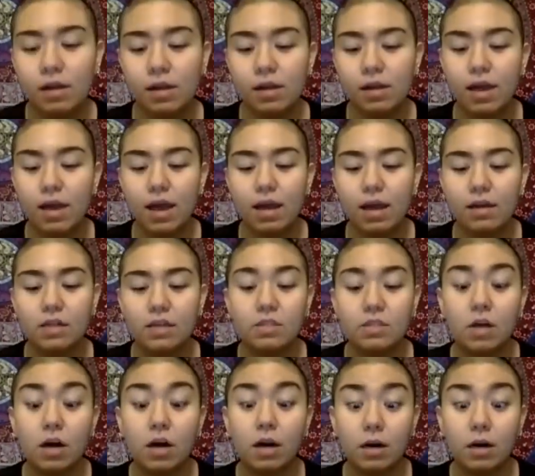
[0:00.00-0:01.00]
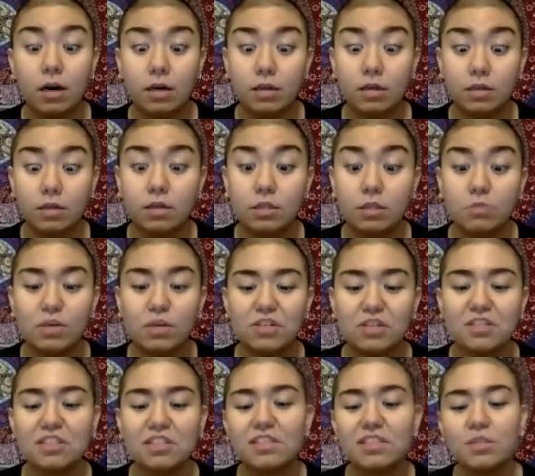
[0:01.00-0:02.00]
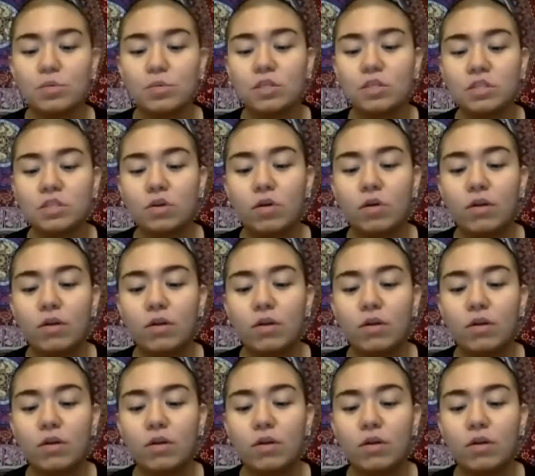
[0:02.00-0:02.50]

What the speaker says: And it's hard, especially since we're so